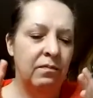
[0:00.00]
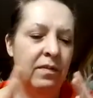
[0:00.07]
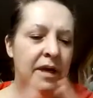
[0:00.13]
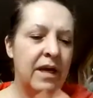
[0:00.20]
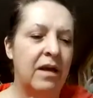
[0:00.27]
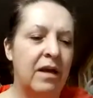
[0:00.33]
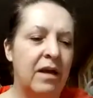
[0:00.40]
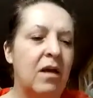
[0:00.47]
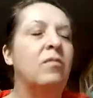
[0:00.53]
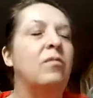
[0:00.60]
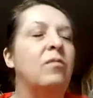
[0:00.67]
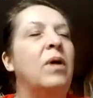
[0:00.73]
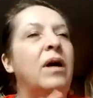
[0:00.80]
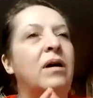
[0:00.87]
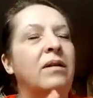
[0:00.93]
eh,
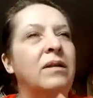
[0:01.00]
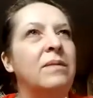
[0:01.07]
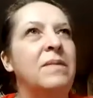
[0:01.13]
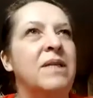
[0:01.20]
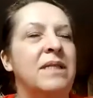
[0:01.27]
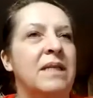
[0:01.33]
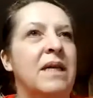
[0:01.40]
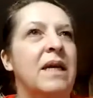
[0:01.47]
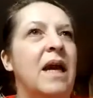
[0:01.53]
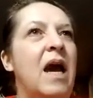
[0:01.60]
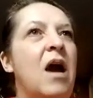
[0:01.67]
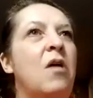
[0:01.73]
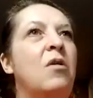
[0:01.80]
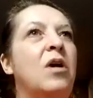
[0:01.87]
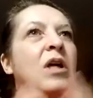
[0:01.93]
well let me see
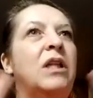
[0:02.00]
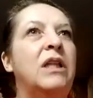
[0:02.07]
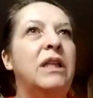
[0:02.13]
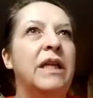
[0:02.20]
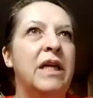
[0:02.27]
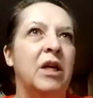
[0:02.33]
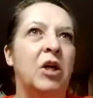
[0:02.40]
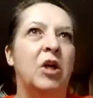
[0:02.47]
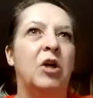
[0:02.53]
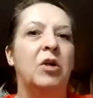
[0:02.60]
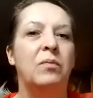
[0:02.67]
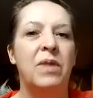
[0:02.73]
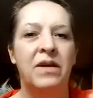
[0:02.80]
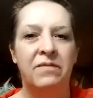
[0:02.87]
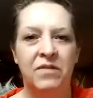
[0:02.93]
how clear
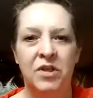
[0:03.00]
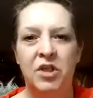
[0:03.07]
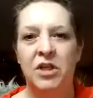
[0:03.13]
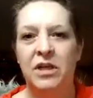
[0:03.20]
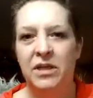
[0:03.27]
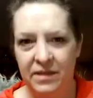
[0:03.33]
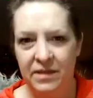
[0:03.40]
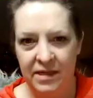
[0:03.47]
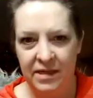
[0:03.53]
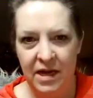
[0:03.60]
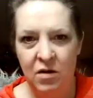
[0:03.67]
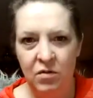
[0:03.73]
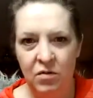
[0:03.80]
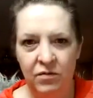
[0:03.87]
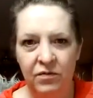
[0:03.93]
my vision is
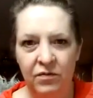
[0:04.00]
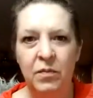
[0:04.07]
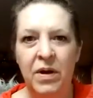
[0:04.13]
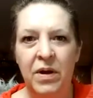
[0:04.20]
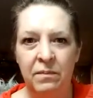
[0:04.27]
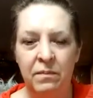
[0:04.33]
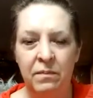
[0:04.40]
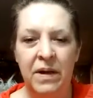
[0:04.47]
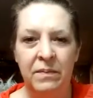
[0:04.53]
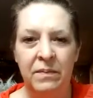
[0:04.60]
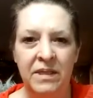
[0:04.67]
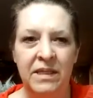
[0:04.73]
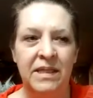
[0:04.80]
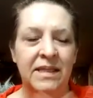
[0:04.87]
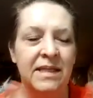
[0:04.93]
now for my my
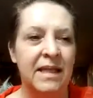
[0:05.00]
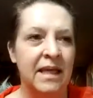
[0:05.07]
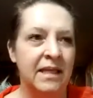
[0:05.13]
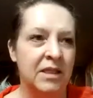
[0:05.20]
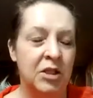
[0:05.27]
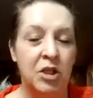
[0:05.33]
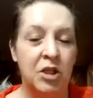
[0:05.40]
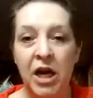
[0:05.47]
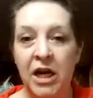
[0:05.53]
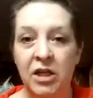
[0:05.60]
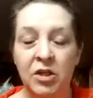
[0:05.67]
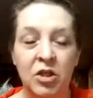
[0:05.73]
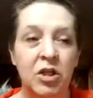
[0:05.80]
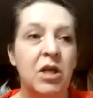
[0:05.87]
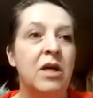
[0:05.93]
business things
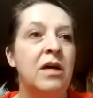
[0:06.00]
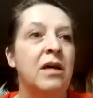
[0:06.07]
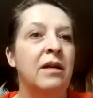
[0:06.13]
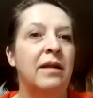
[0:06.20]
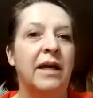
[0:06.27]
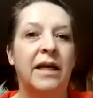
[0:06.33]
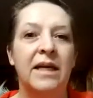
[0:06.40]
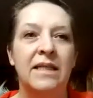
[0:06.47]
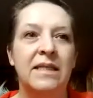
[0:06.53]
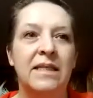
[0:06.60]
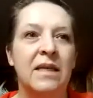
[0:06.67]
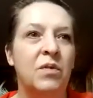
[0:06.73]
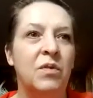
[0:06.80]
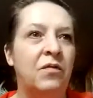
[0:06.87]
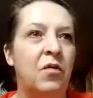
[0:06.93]
change like i
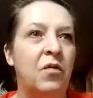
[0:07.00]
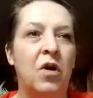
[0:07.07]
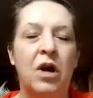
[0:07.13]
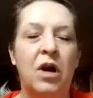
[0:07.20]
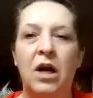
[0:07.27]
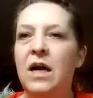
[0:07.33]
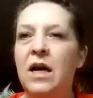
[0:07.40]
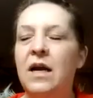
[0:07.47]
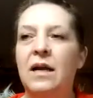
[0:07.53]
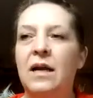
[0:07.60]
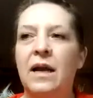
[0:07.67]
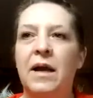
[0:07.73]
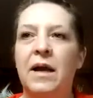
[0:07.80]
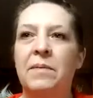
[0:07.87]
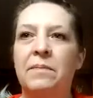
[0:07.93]
said before
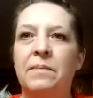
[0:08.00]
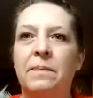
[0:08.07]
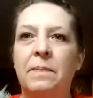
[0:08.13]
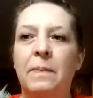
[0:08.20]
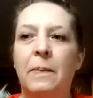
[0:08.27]
um,